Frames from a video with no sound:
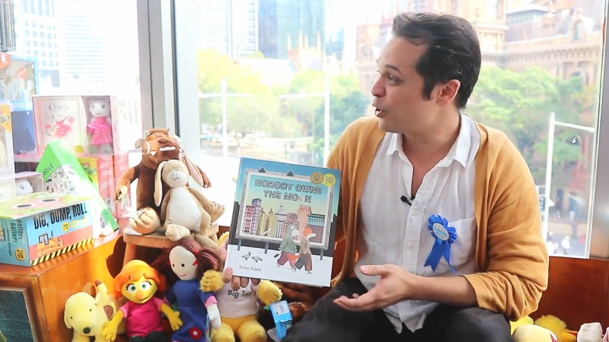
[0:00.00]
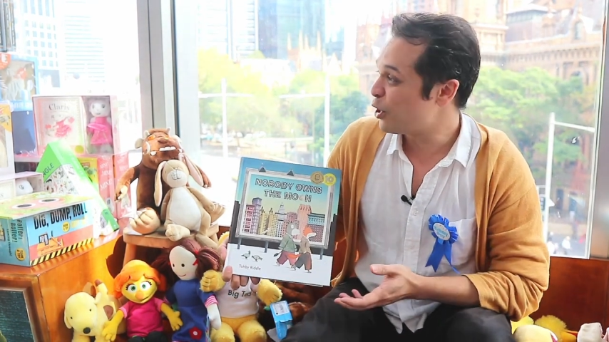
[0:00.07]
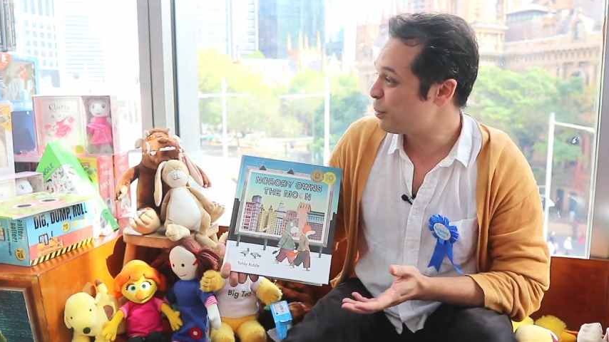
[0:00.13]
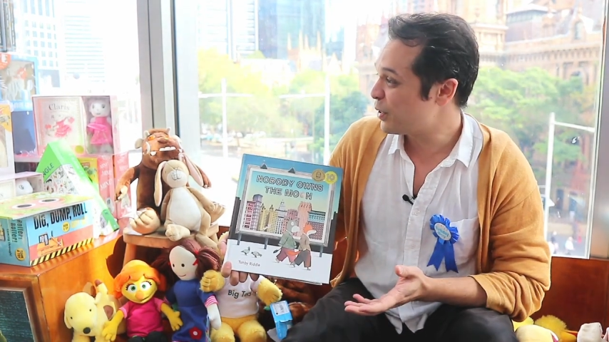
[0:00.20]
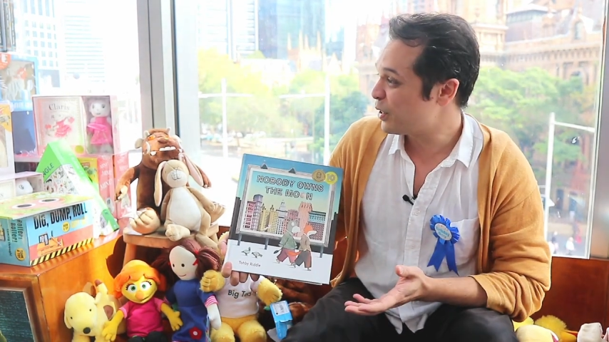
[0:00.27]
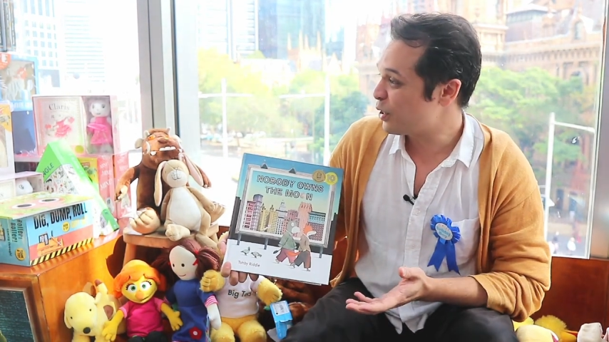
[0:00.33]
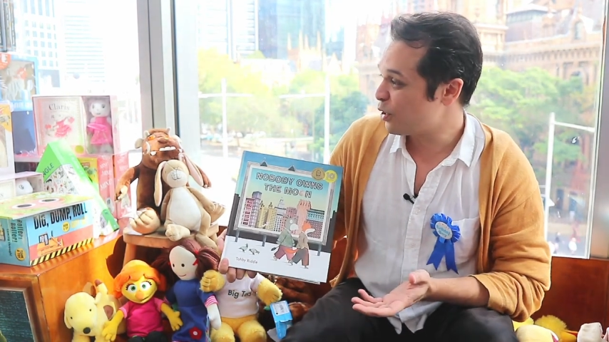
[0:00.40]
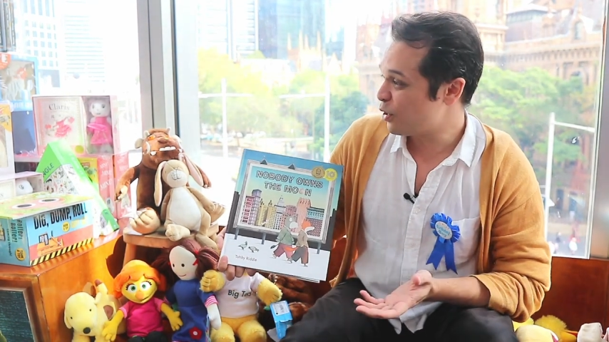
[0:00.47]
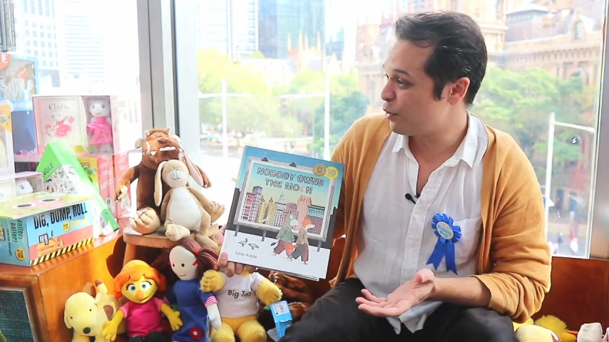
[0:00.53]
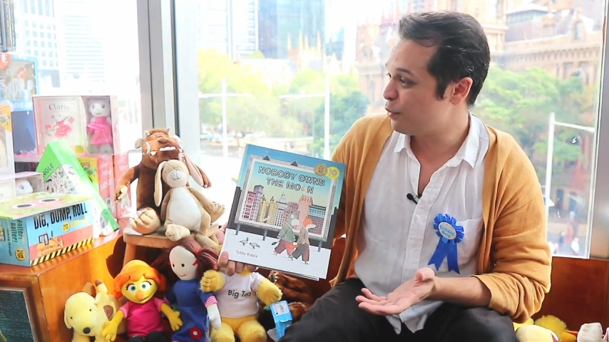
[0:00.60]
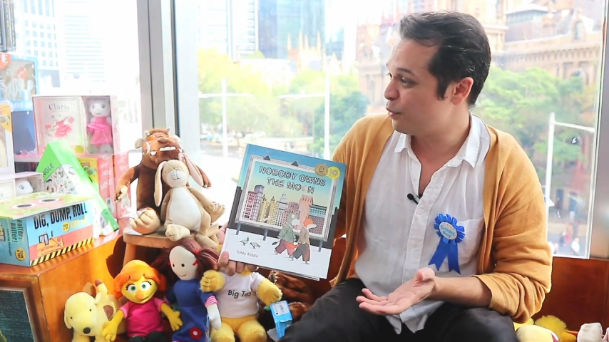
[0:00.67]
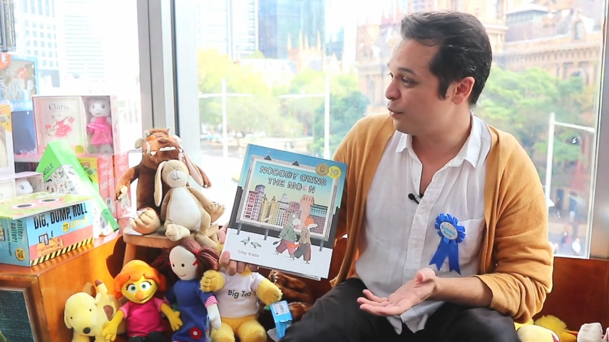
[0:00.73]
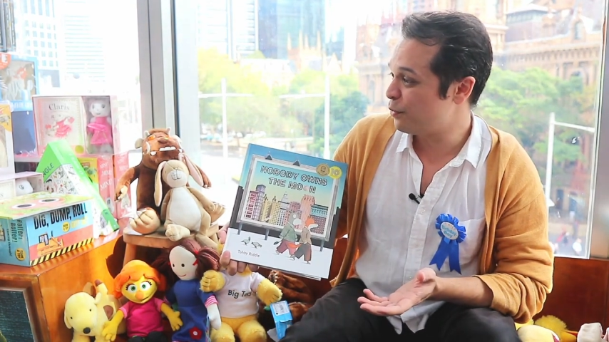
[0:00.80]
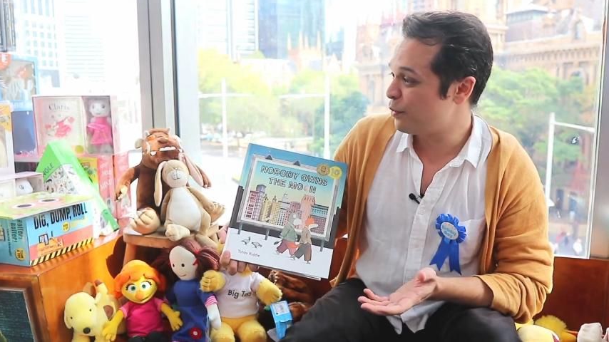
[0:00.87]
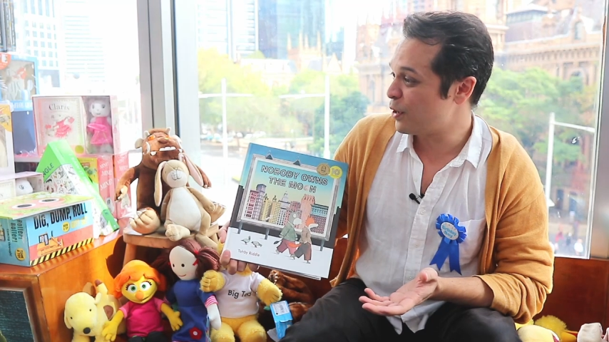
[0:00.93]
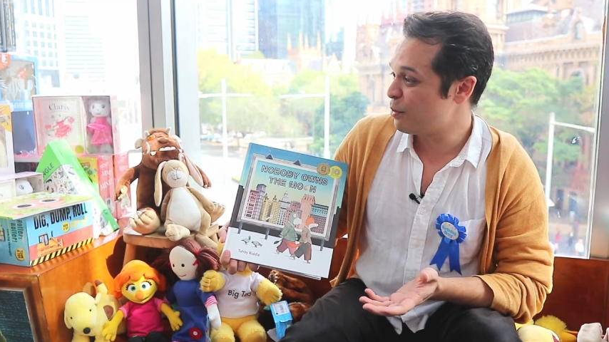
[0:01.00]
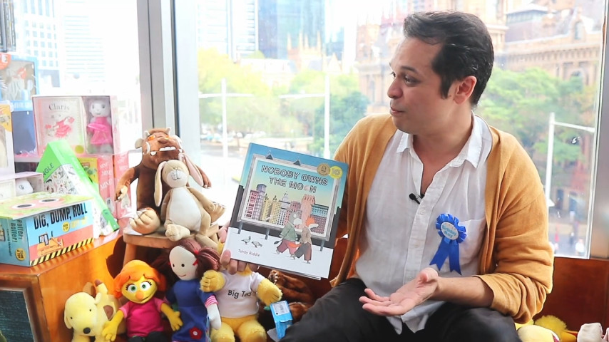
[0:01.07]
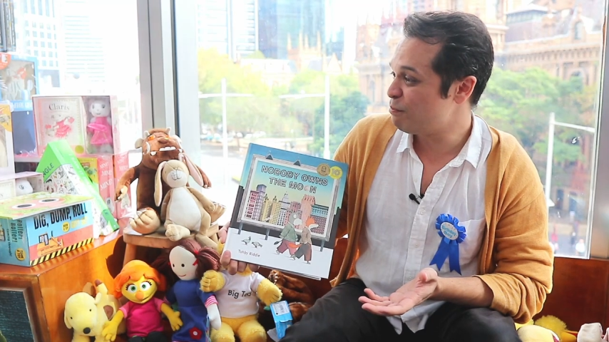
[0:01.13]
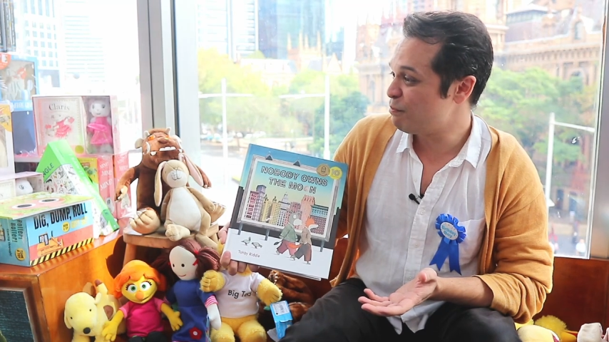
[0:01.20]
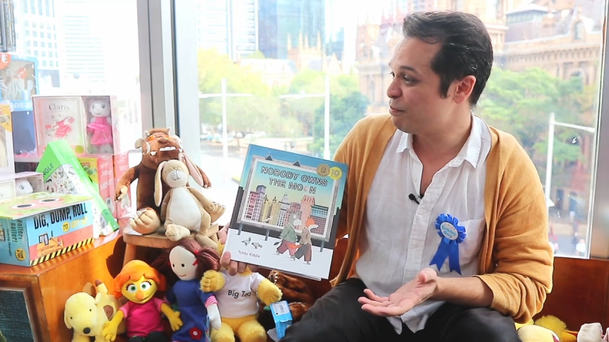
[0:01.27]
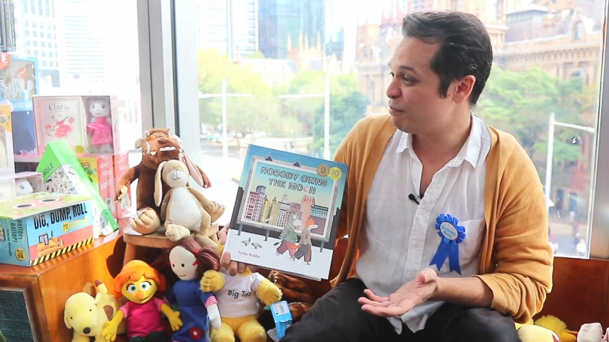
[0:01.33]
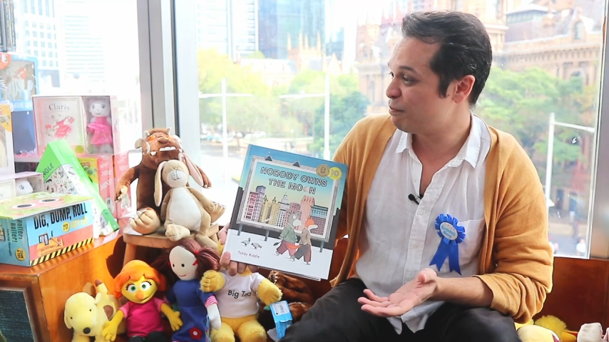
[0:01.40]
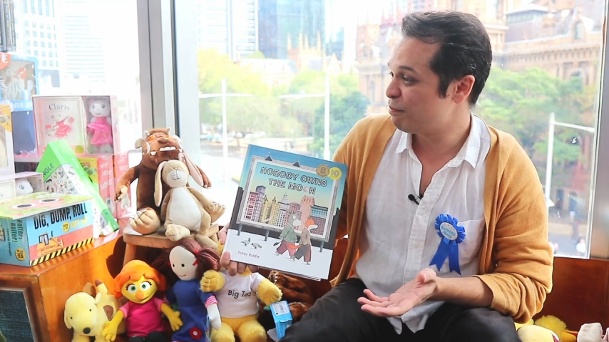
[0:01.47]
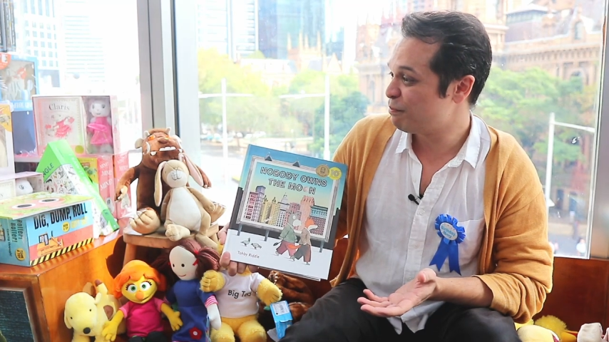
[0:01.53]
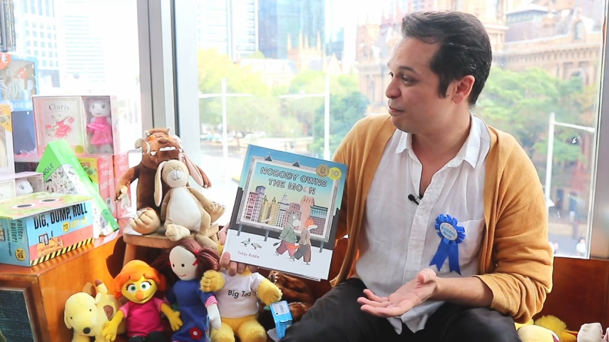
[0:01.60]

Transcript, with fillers: topic of um,